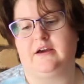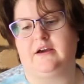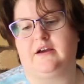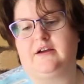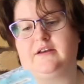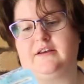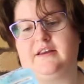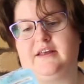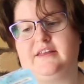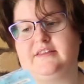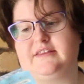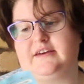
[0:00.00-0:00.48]

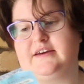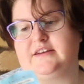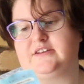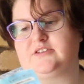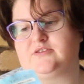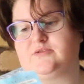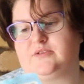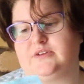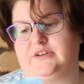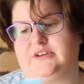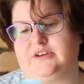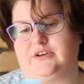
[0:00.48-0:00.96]
Now that is
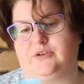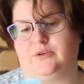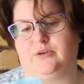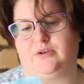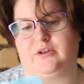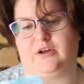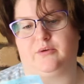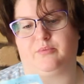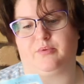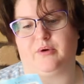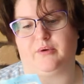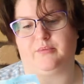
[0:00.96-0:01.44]
really cool.
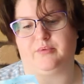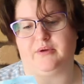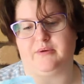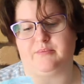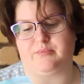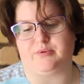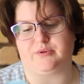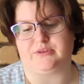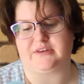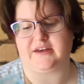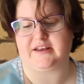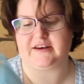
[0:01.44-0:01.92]
I'll probably
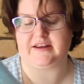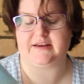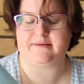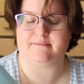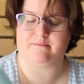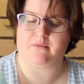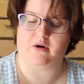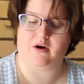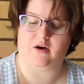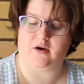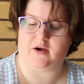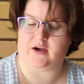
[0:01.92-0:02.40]
put that in
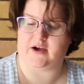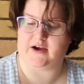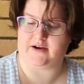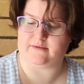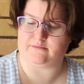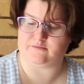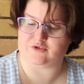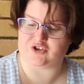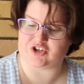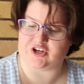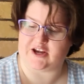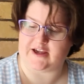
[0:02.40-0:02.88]
my
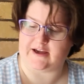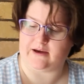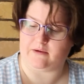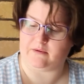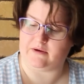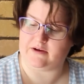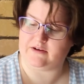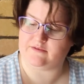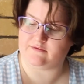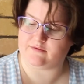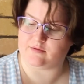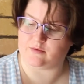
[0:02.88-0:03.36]

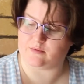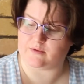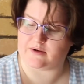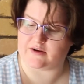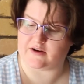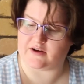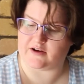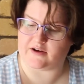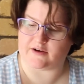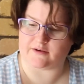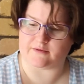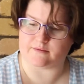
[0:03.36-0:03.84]
shower for when
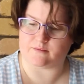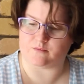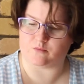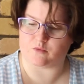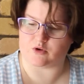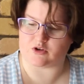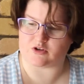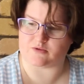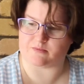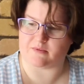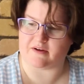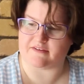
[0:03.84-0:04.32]
I
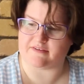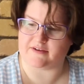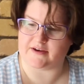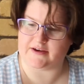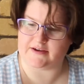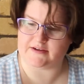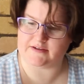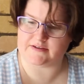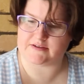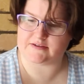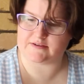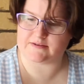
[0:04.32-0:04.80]
wash my
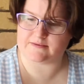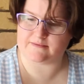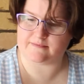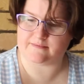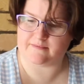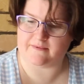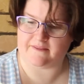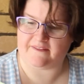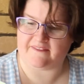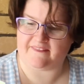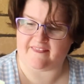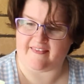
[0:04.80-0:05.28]
face,
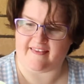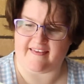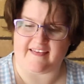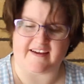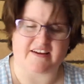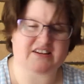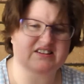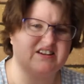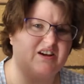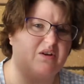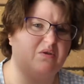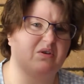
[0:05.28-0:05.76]

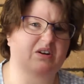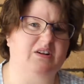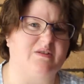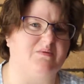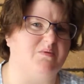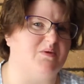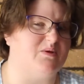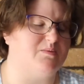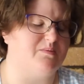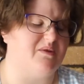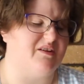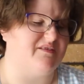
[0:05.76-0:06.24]
because I always
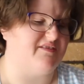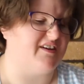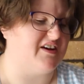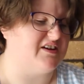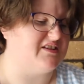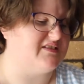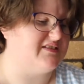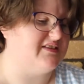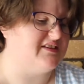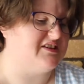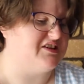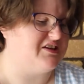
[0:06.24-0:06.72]
wash my
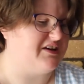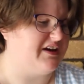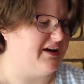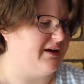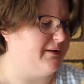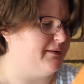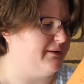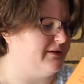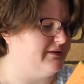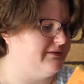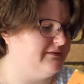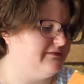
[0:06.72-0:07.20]
face in the
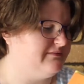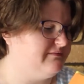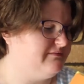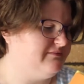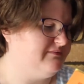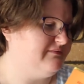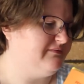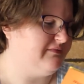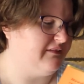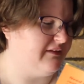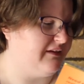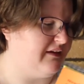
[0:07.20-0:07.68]
shower.
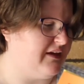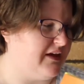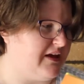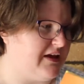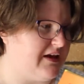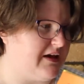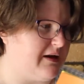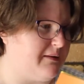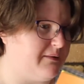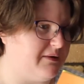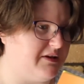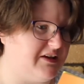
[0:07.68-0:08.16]

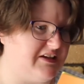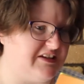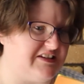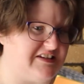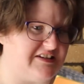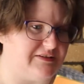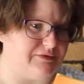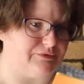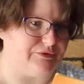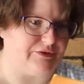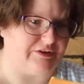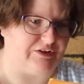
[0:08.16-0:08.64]
I get
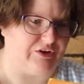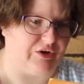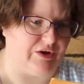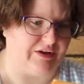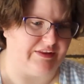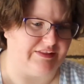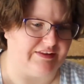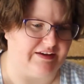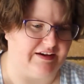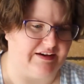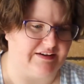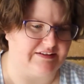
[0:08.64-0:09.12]
different
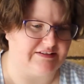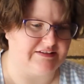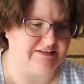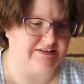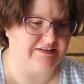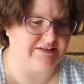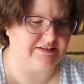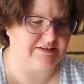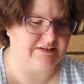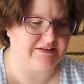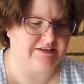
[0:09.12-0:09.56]
like that.